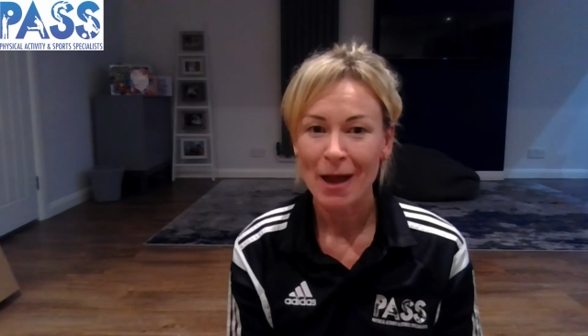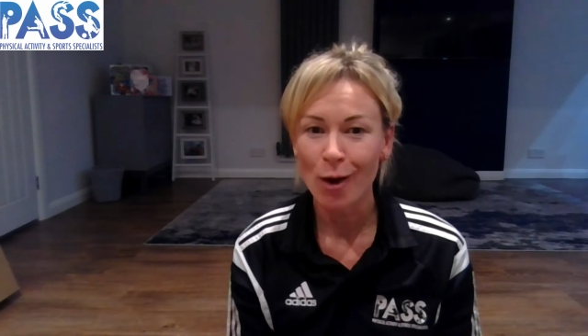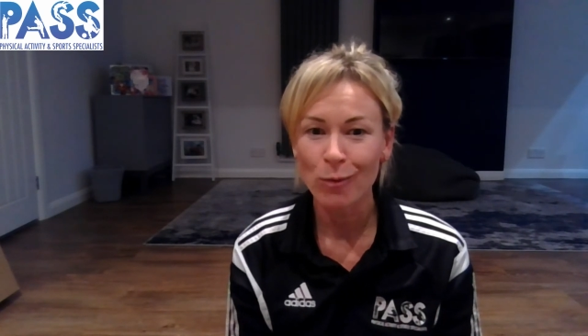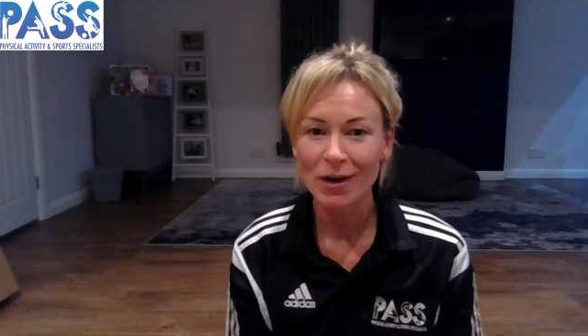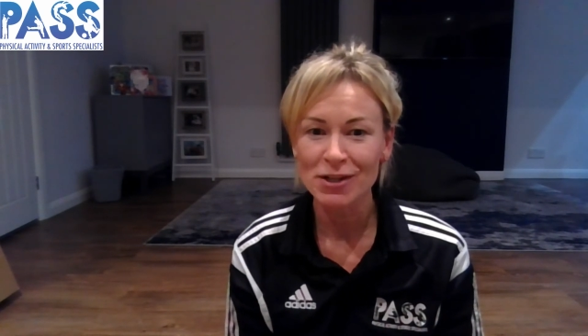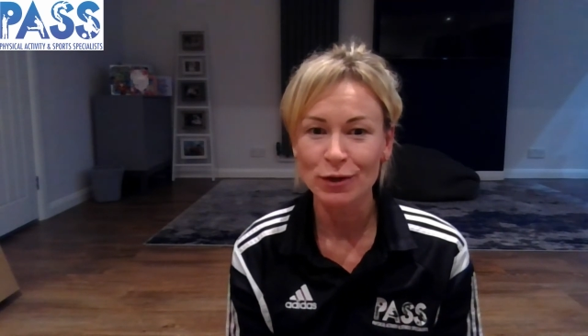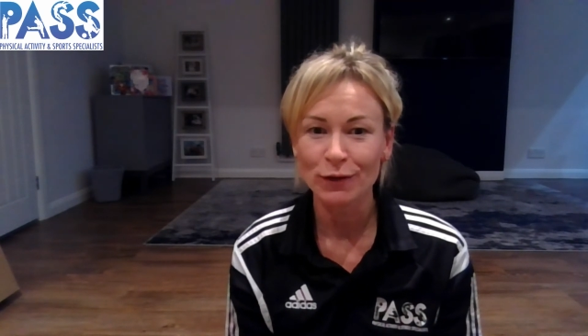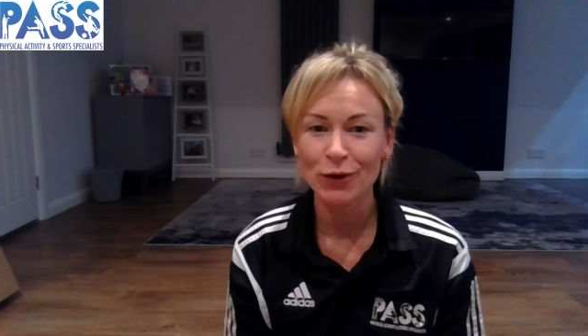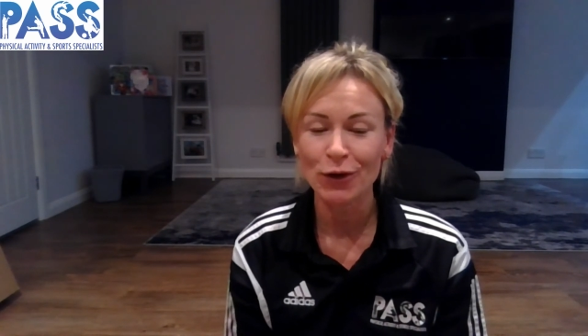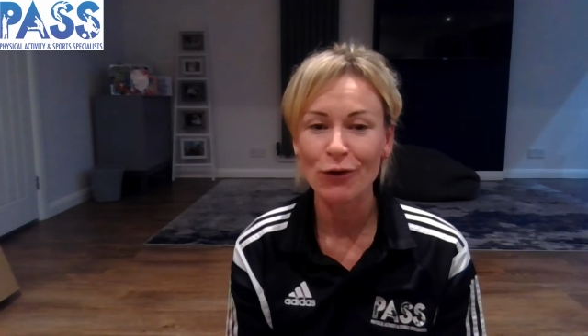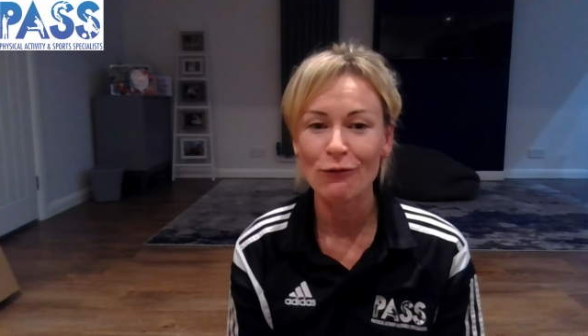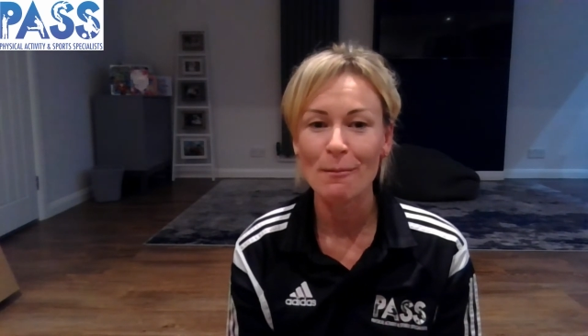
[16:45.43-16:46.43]
I wonder if
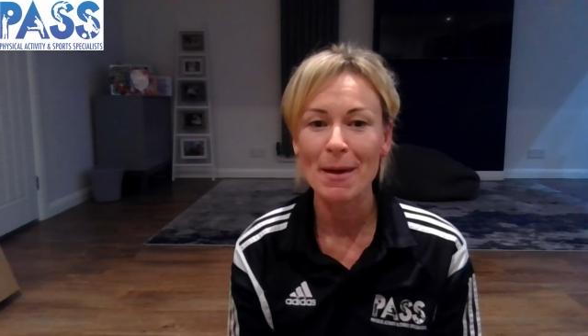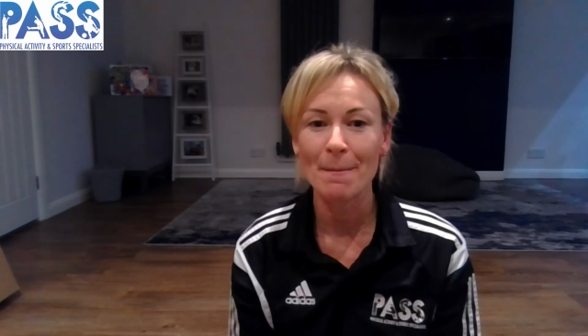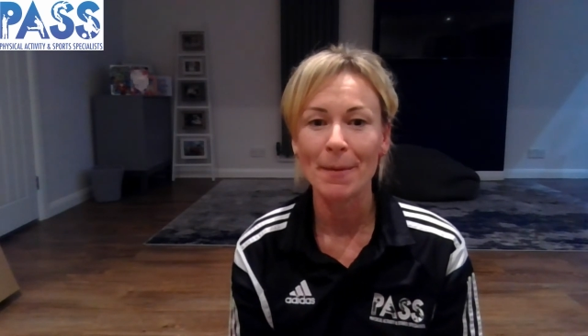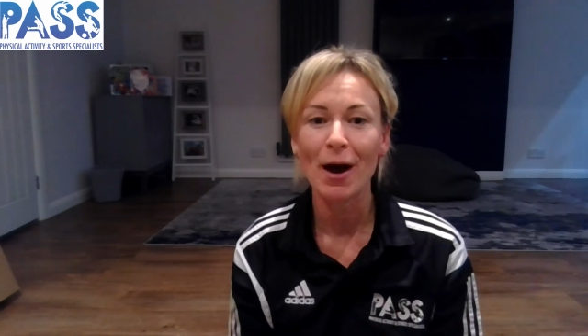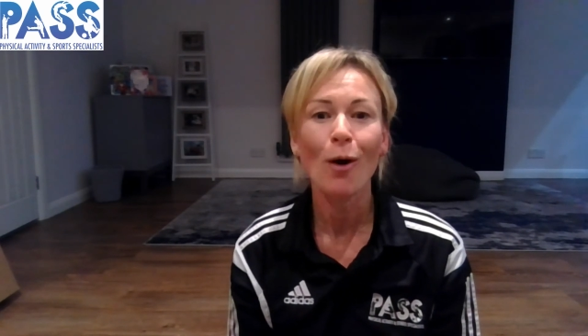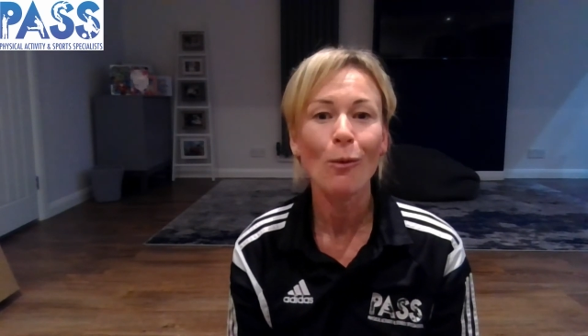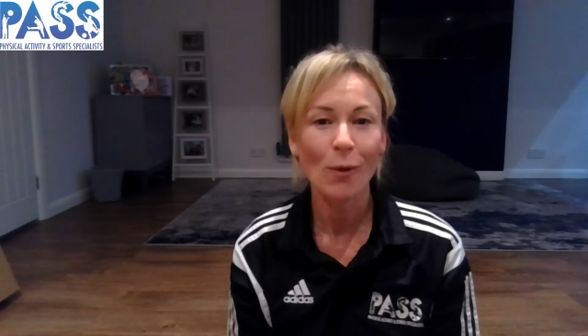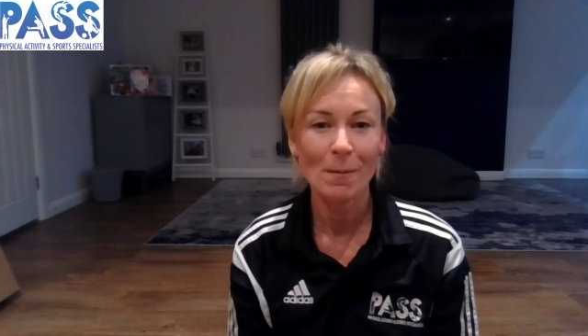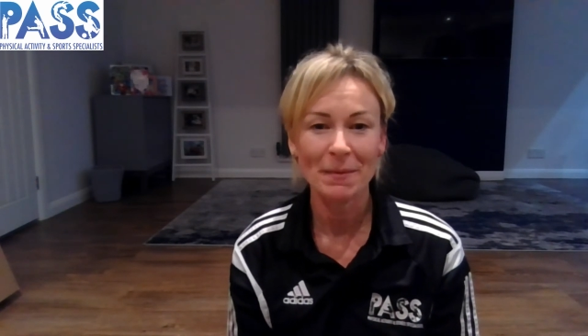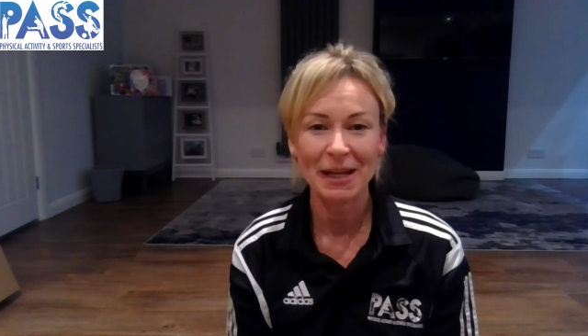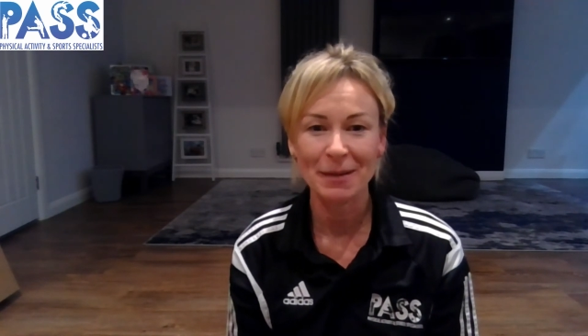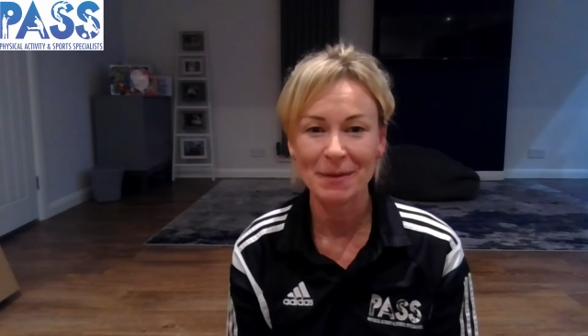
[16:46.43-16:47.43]
you can remember
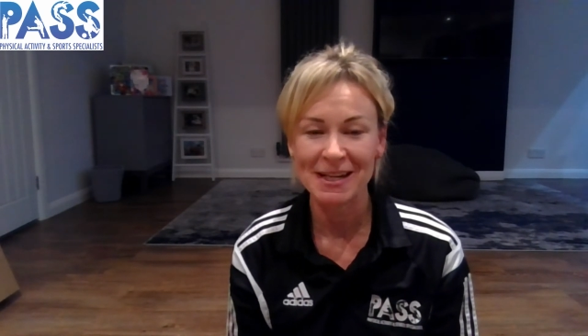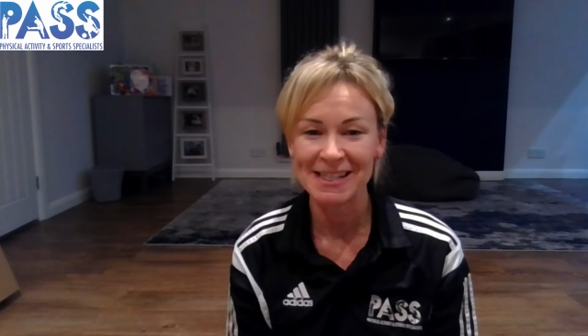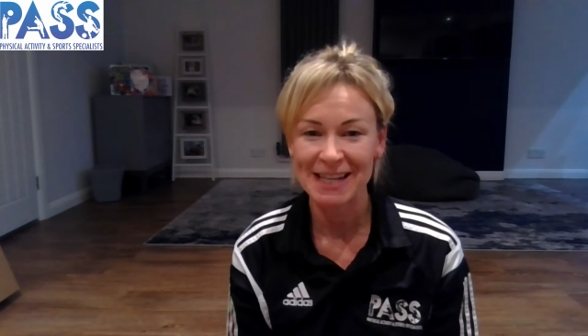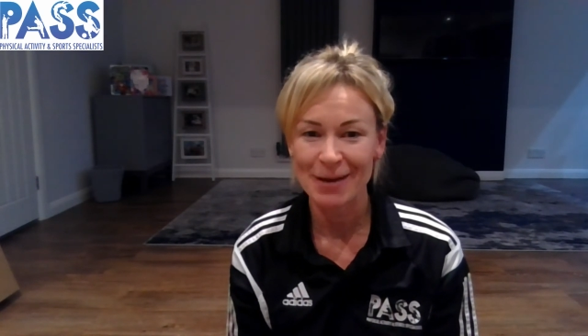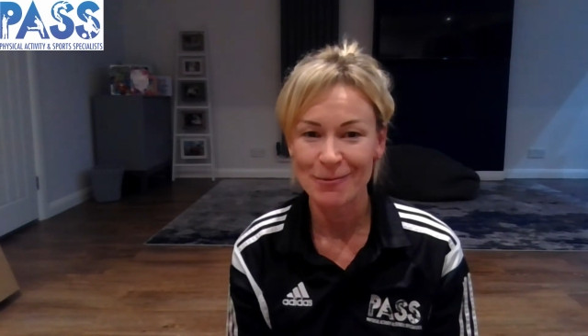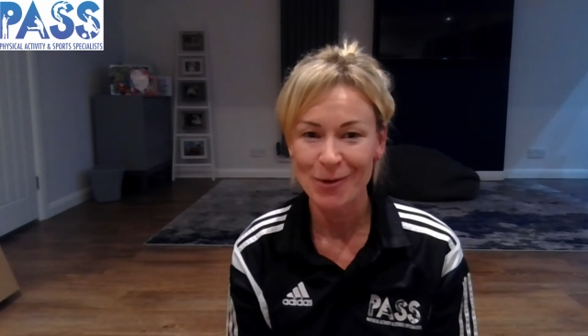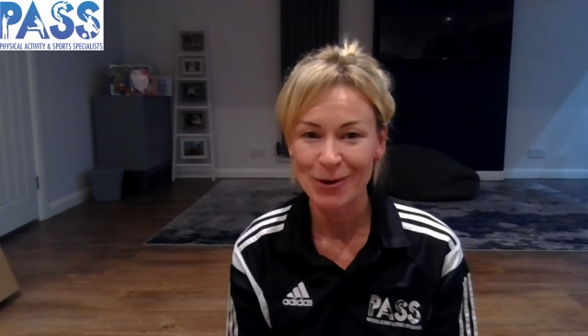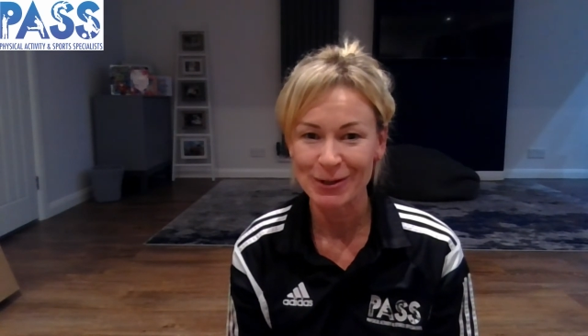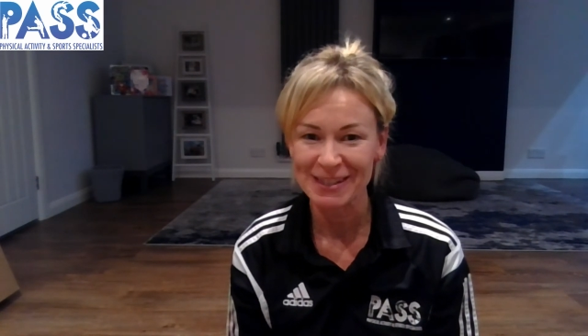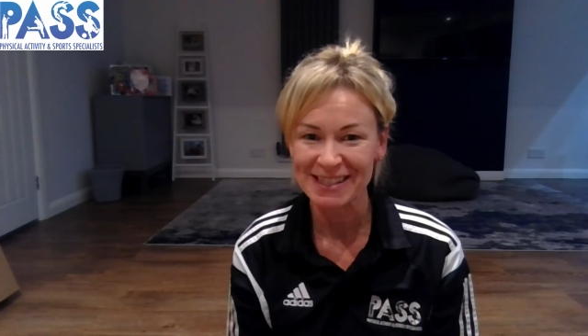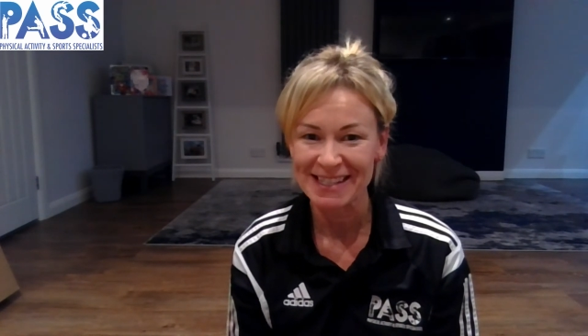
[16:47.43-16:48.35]
what mini beast it was.